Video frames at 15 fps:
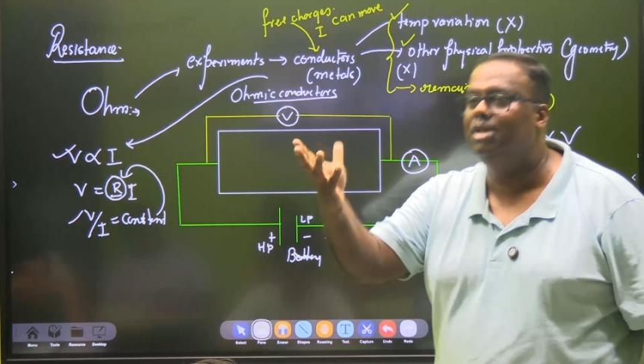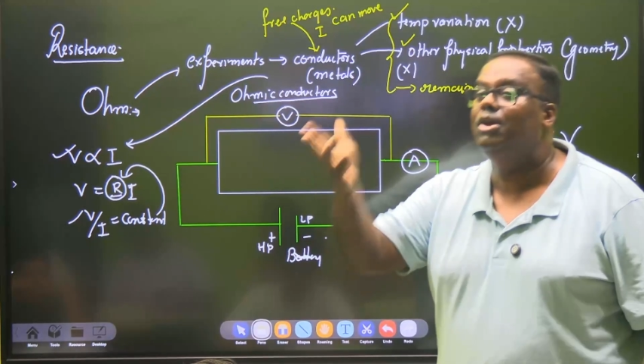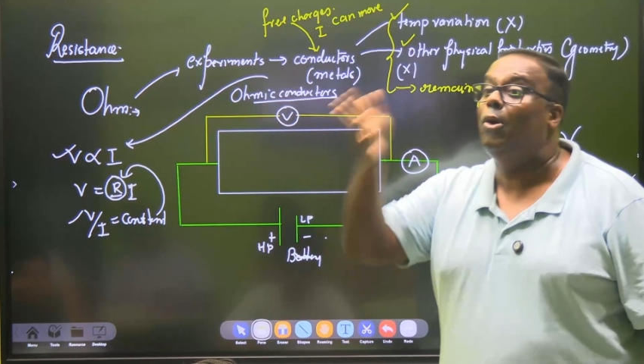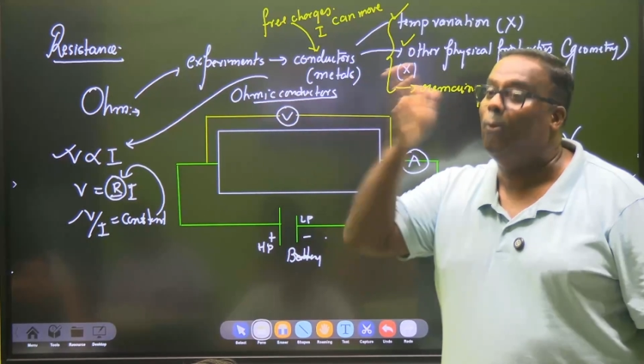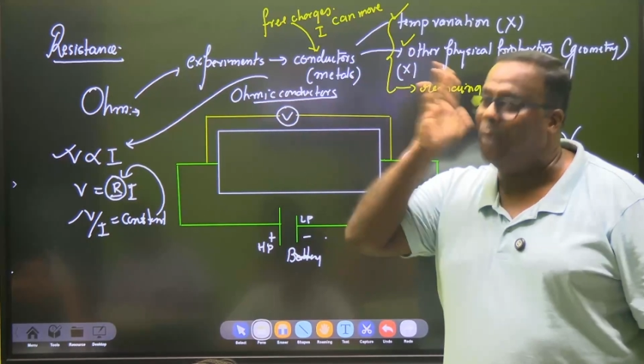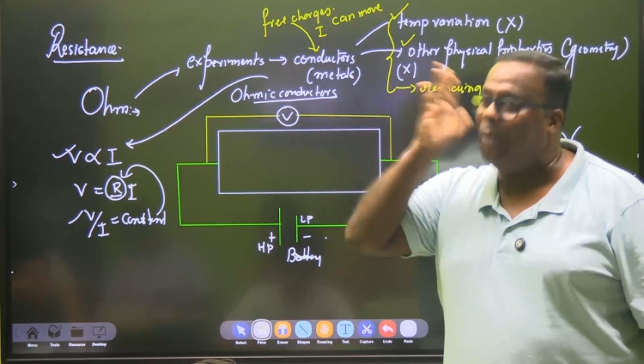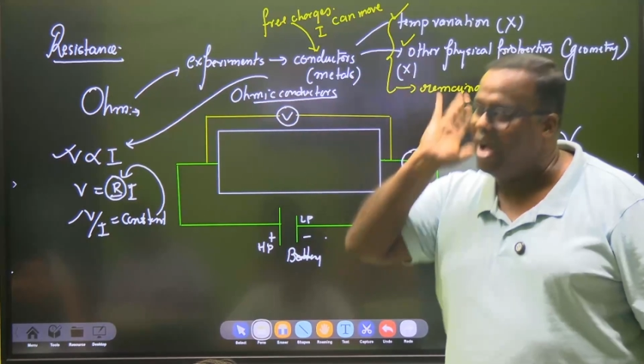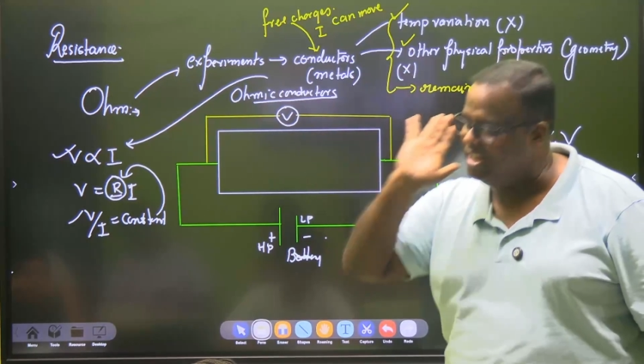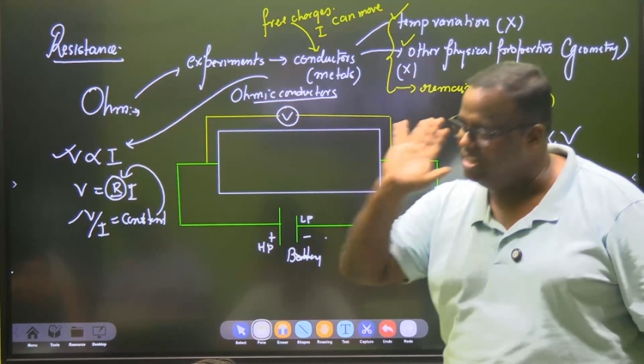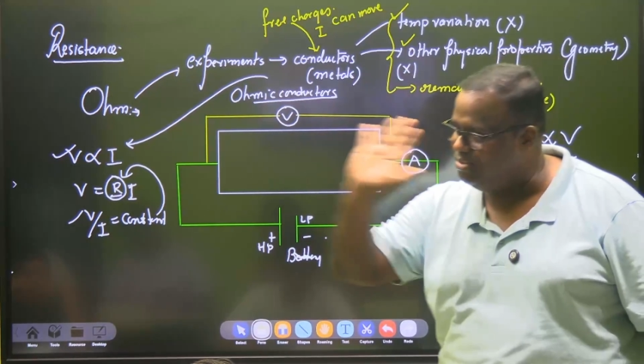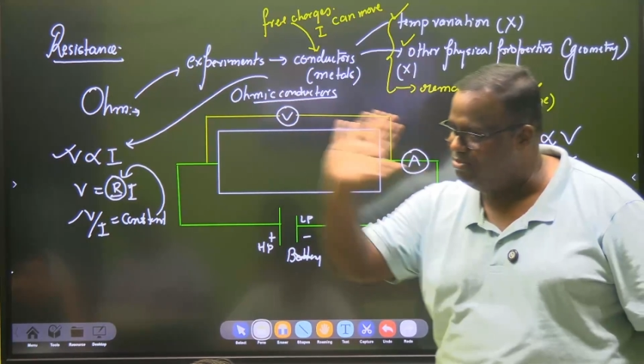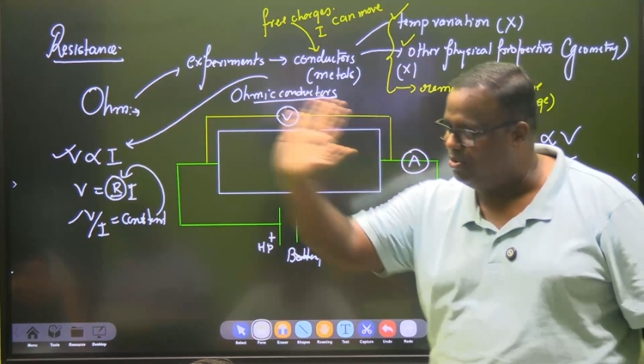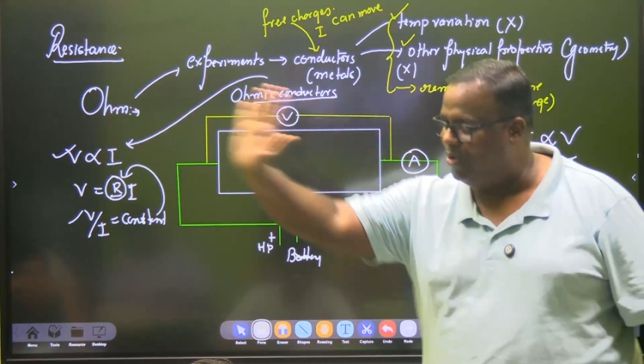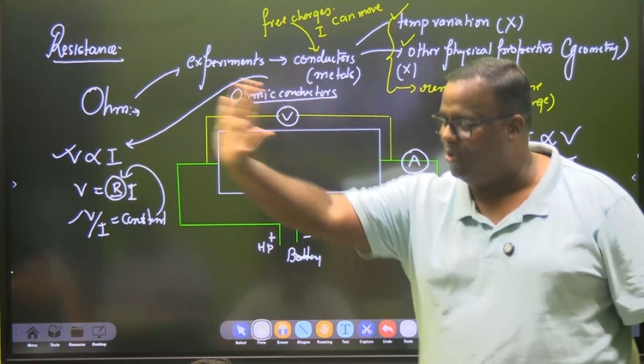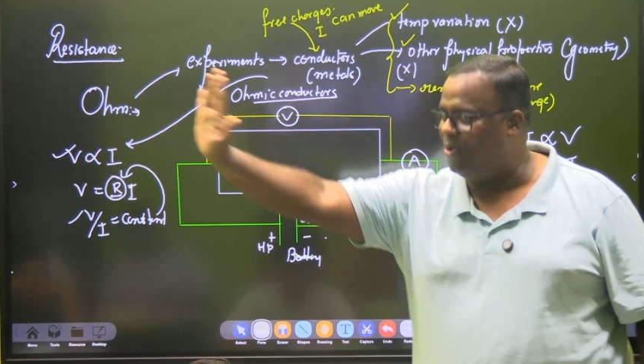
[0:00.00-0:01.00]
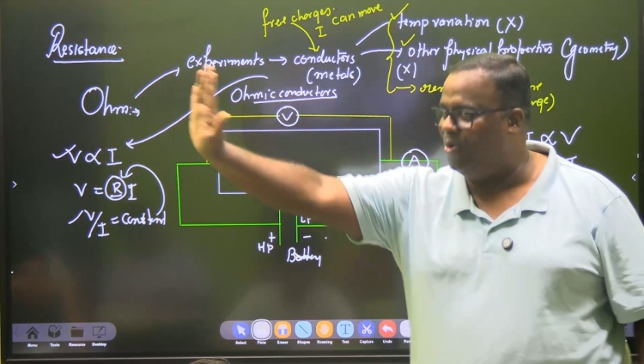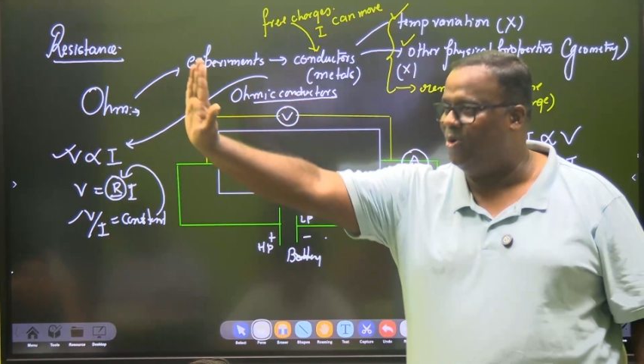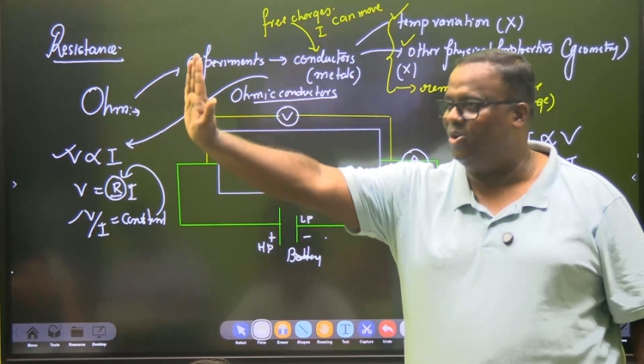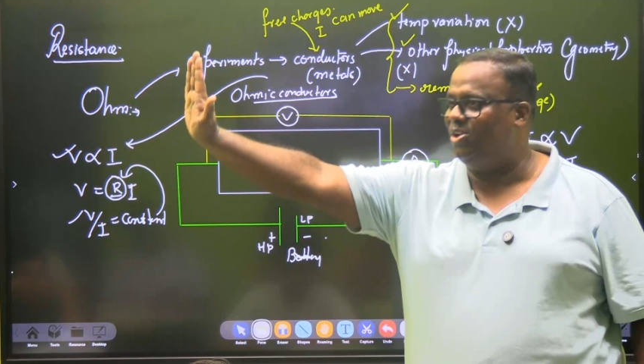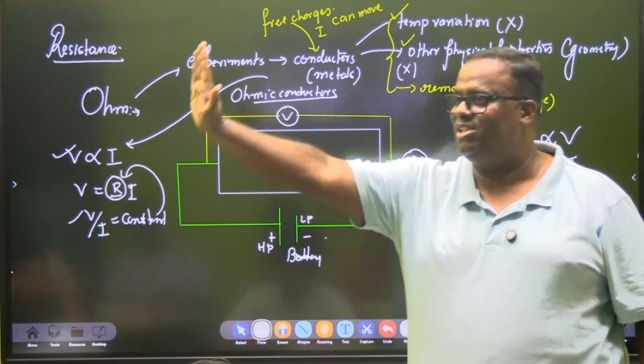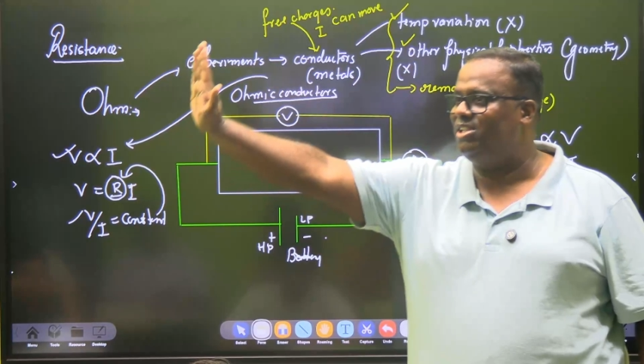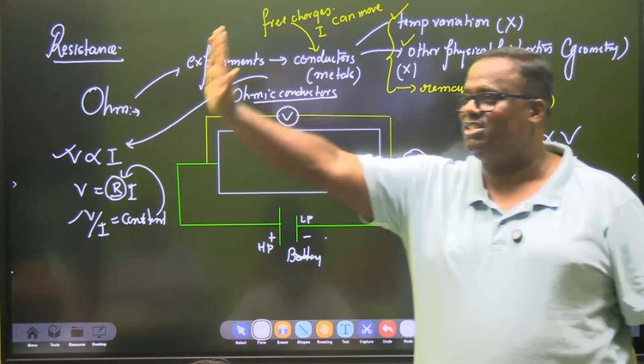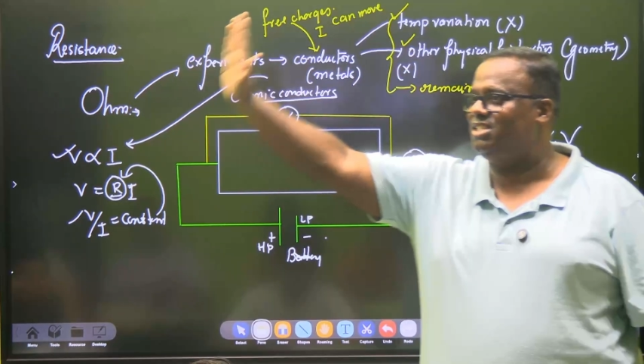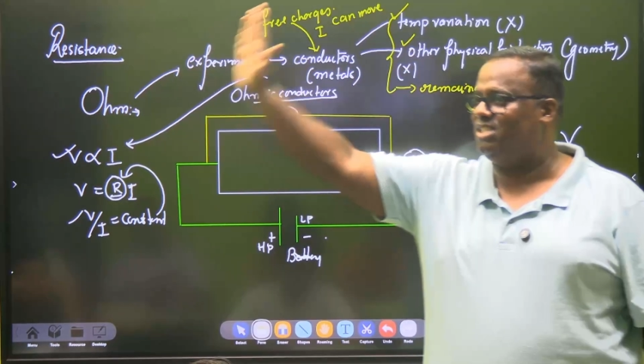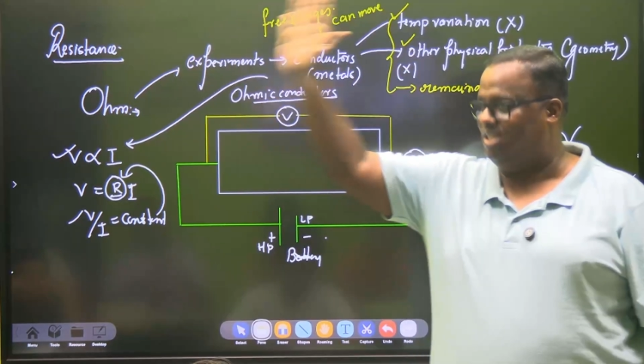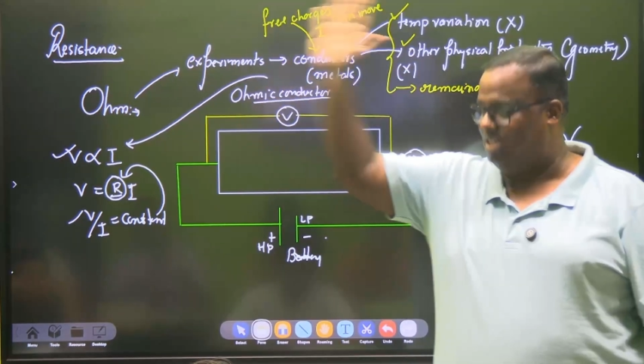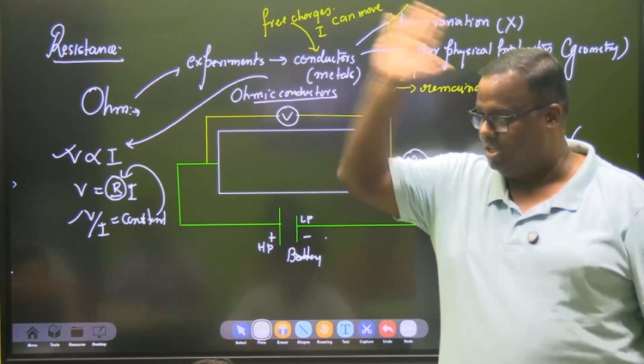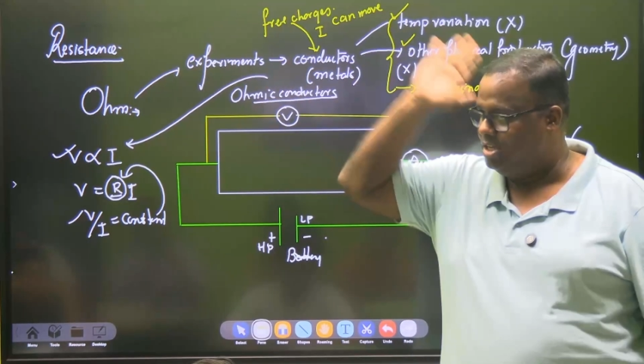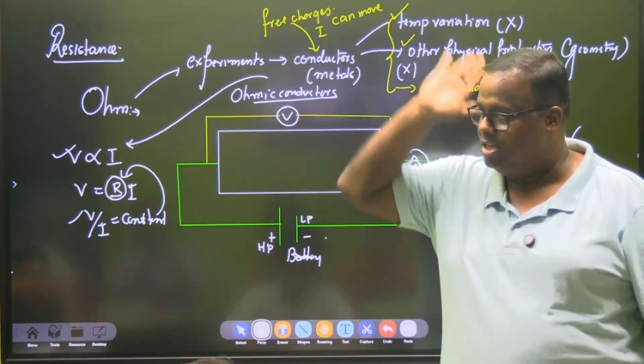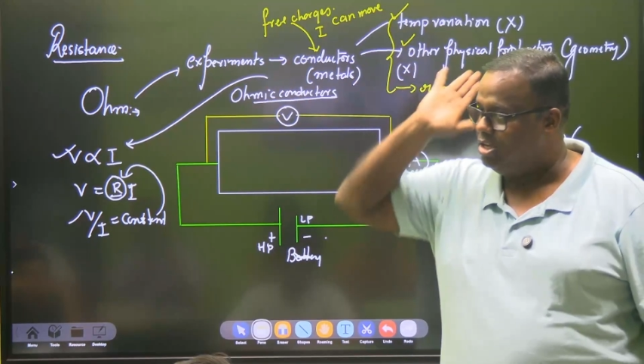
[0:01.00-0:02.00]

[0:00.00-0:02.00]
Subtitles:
1 volt.